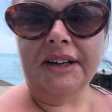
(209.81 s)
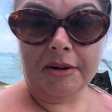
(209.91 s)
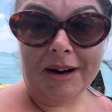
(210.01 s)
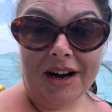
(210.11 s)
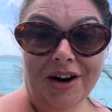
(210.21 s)
in
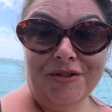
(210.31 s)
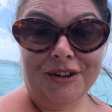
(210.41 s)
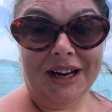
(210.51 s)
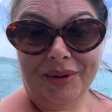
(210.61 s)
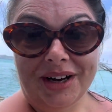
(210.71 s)
about half
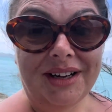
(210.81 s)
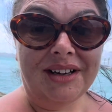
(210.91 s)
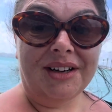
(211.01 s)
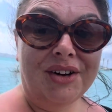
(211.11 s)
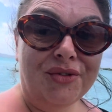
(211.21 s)
an hour
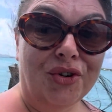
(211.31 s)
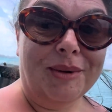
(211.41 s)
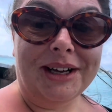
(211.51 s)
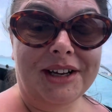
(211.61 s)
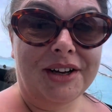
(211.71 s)
for
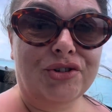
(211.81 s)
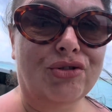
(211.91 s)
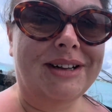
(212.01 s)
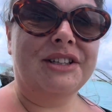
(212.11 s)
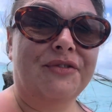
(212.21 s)
my
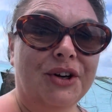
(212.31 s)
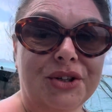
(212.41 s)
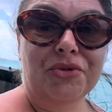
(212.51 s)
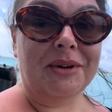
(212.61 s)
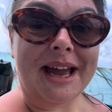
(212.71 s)
transfer
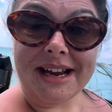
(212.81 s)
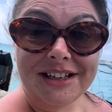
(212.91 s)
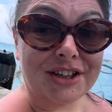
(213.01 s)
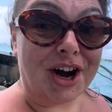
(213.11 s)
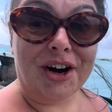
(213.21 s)
to
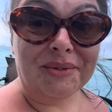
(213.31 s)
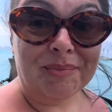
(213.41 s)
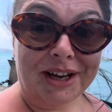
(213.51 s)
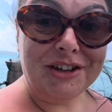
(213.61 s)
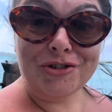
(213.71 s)
Cane Garden
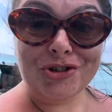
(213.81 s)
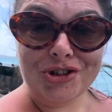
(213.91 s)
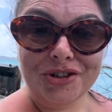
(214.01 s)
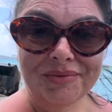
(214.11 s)
Beach.